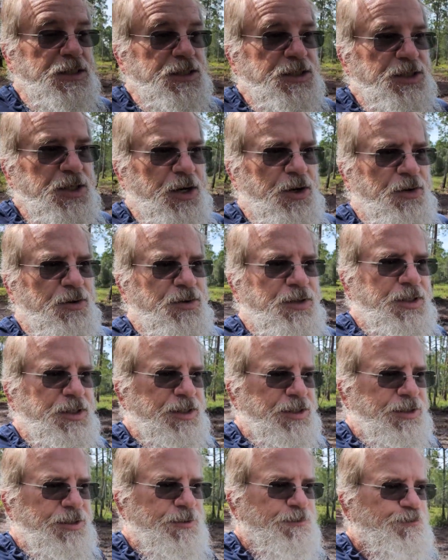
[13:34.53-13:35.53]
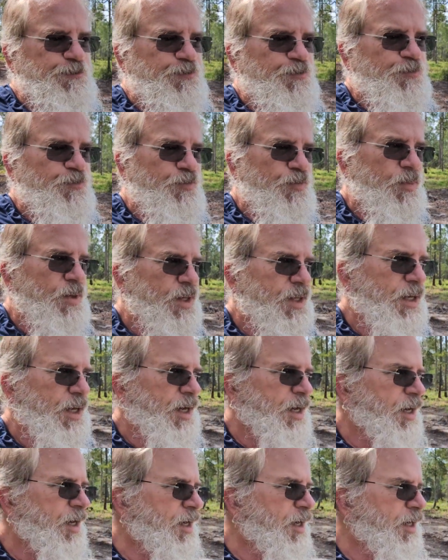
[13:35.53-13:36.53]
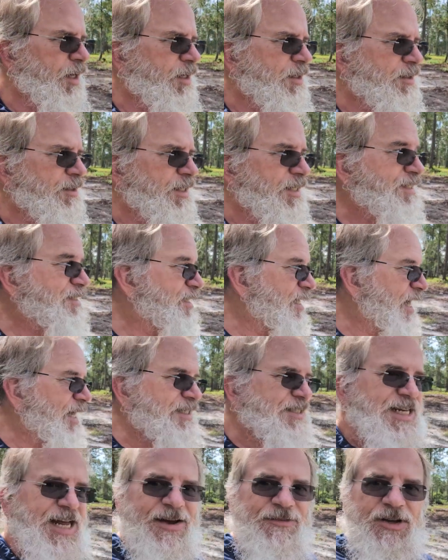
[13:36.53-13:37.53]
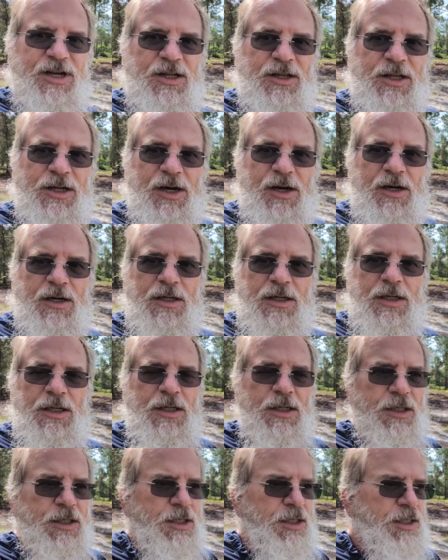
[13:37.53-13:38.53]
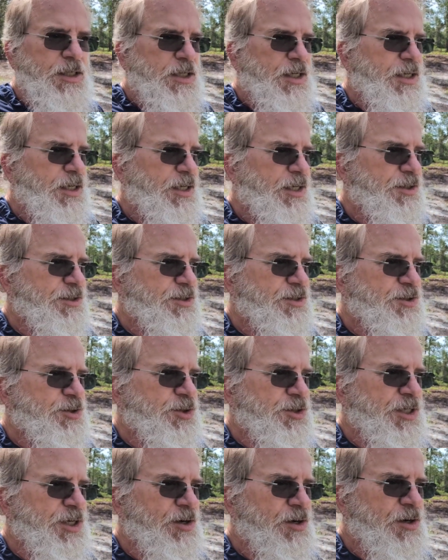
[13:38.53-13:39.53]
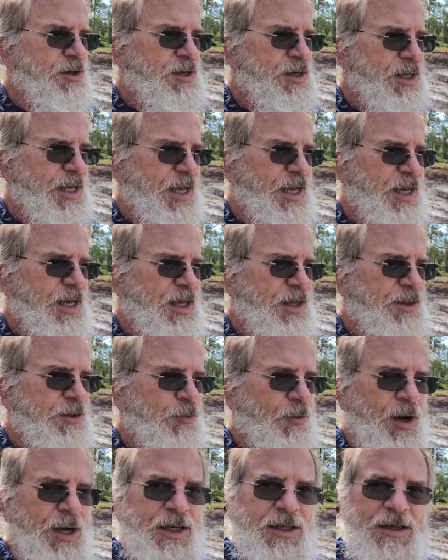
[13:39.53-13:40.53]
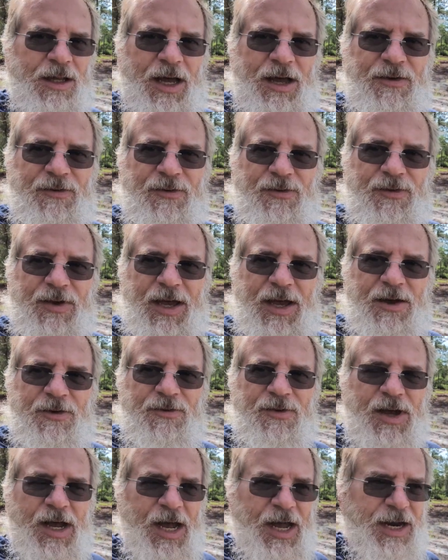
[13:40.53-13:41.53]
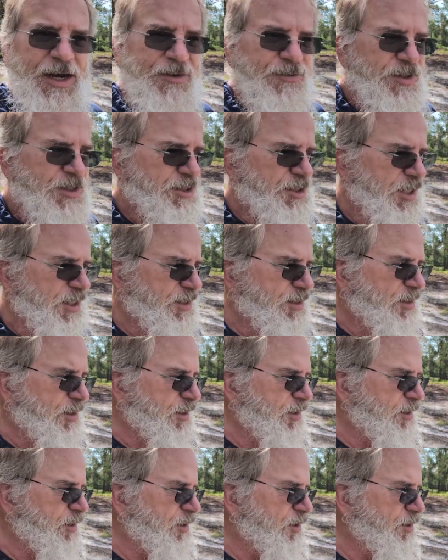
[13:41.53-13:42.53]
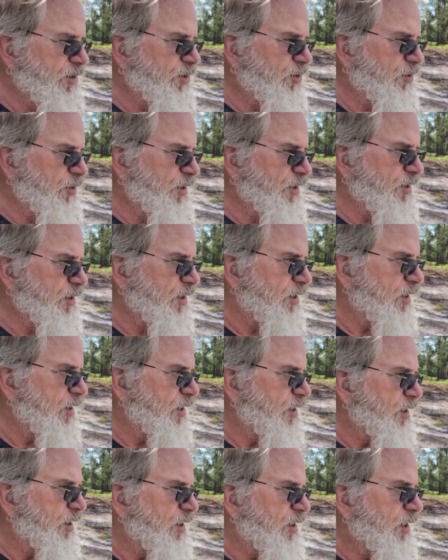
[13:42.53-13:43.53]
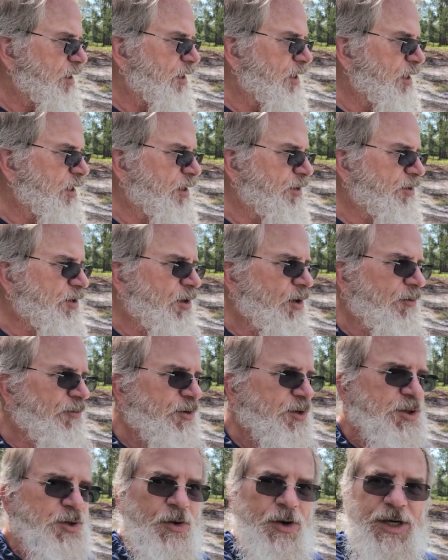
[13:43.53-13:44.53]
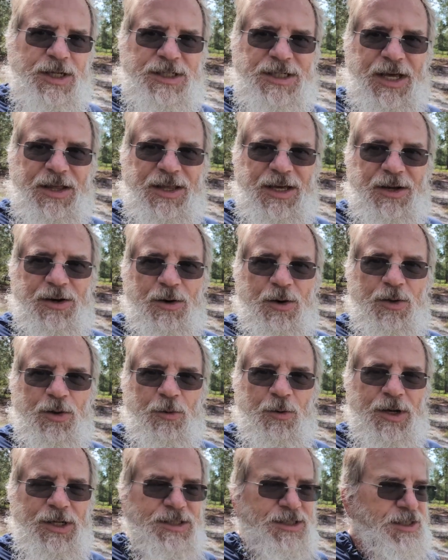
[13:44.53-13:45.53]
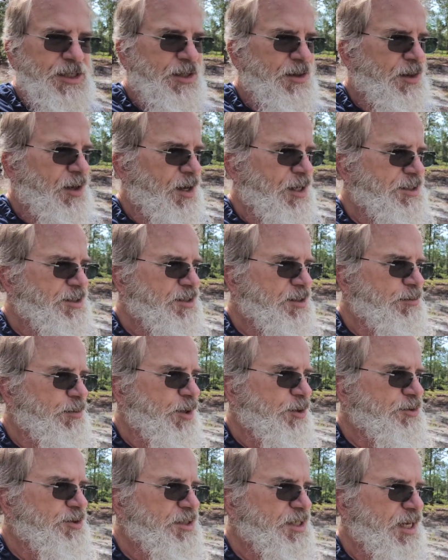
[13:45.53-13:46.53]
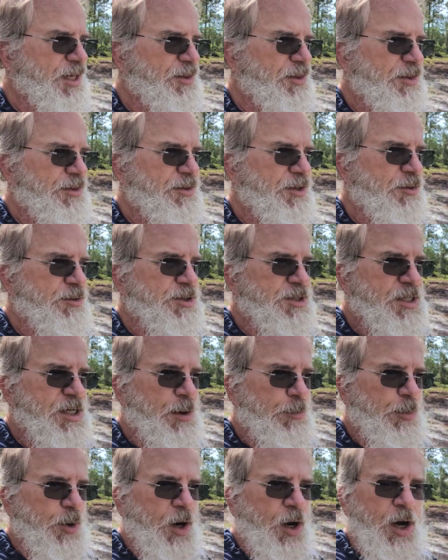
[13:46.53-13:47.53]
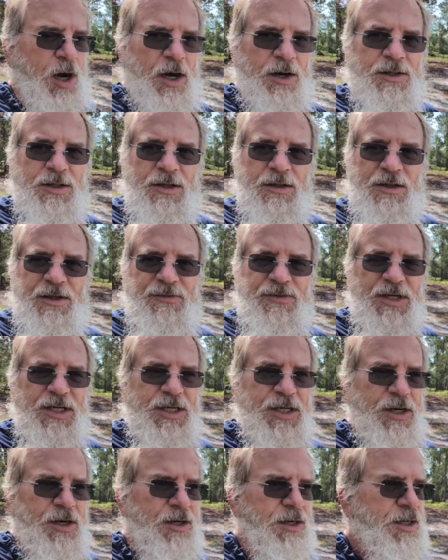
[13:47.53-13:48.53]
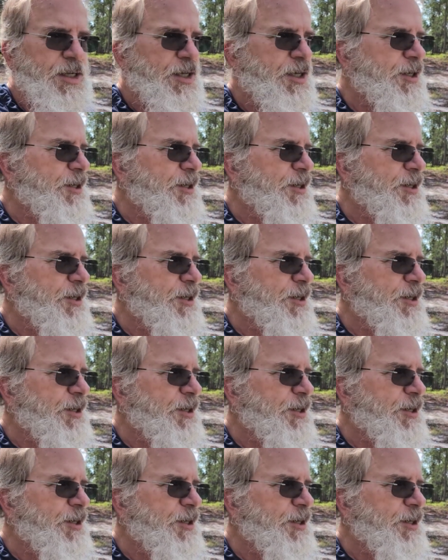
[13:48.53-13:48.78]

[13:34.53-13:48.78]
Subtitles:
So, it's nice to have it clear. The deer and the wildlife have kind of adjusted to it. The gopher tortoise, I think, are the ones that lost the most, and there was a couple hawk that lived in here.